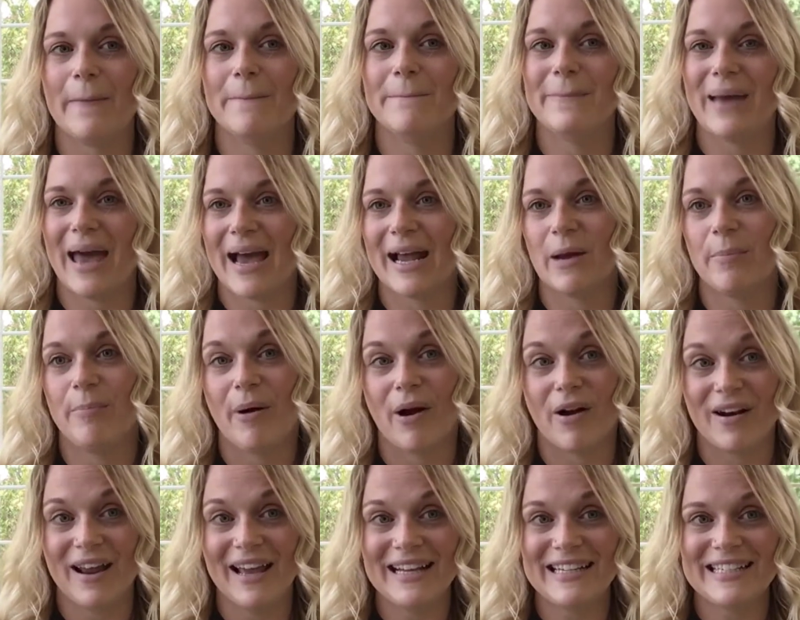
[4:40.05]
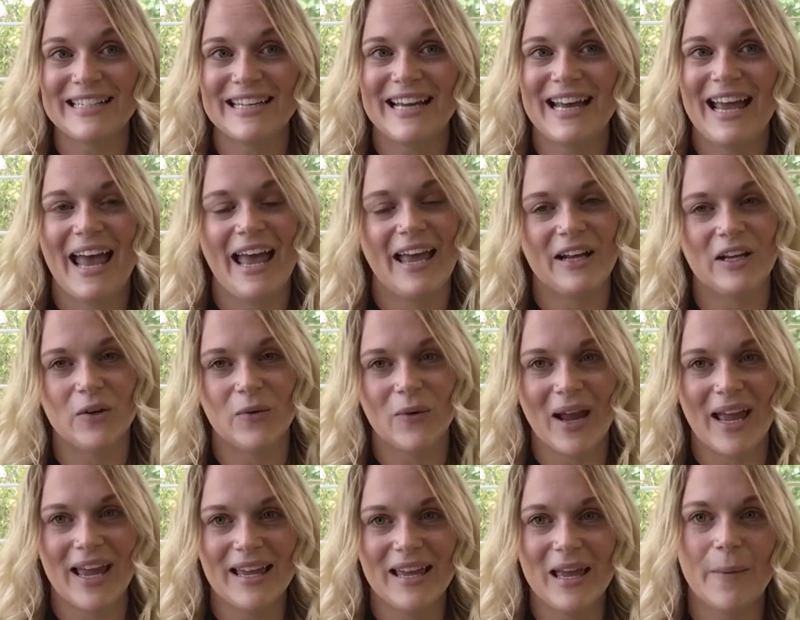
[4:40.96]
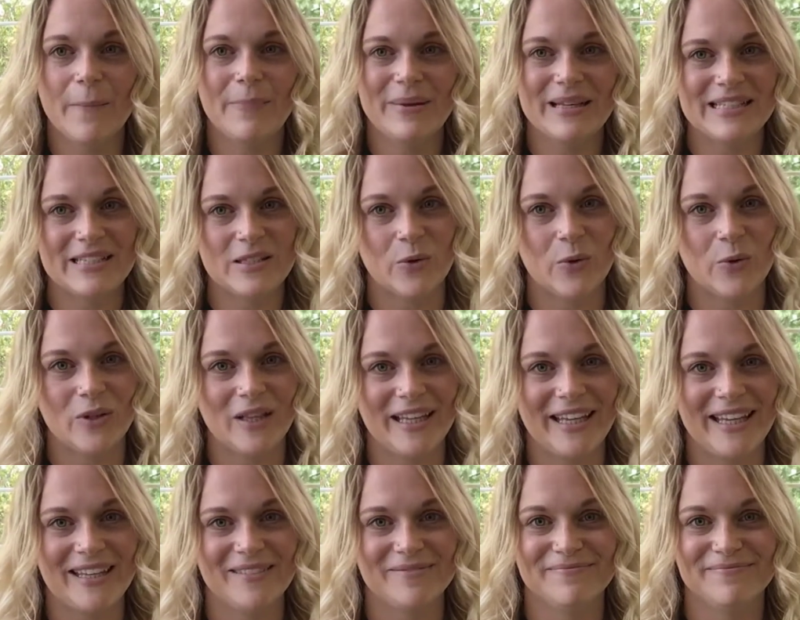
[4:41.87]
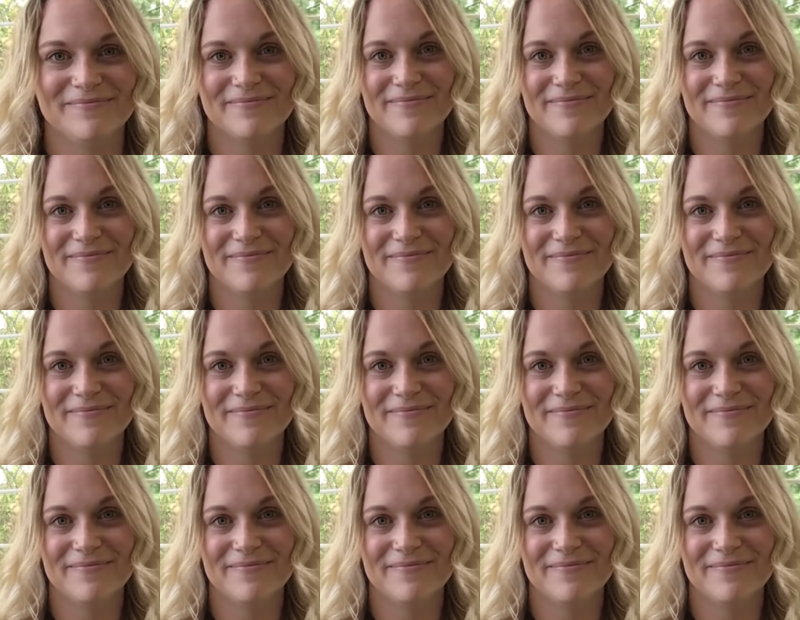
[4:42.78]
Mac Barnett and Greg Pizzoli.